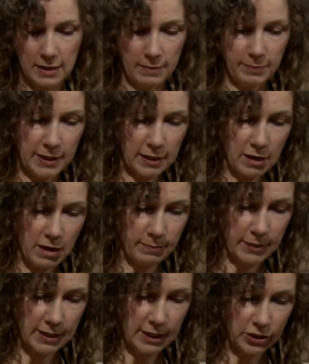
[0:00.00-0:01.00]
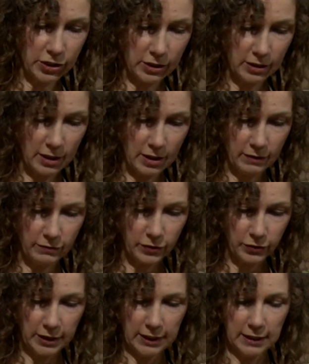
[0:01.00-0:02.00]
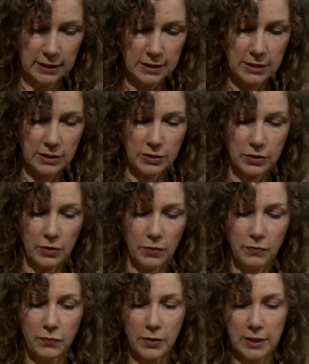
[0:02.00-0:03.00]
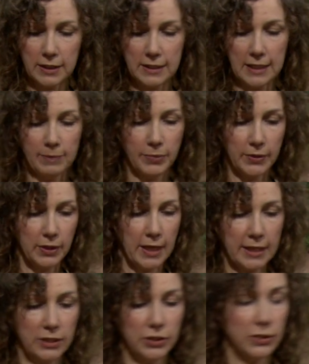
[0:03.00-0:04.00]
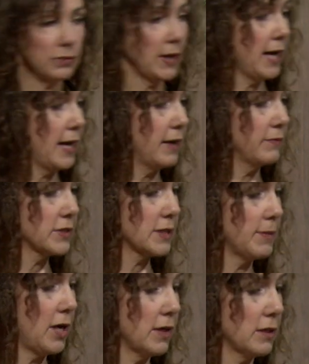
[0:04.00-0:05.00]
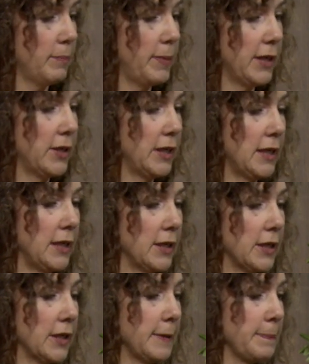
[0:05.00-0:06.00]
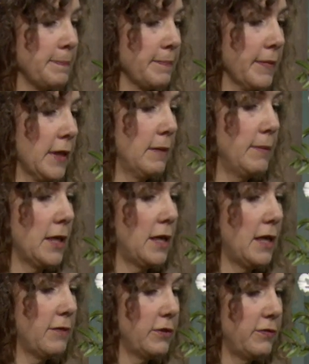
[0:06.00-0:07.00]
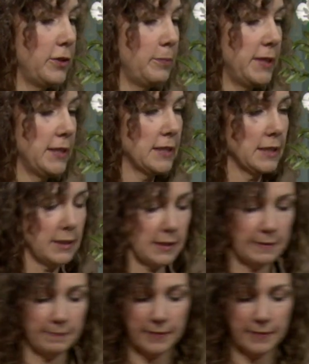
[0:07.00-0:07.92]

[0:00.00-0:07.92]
be a combination of greens. So for example, I do have some huckleberry here. Let me cut off a few pieces.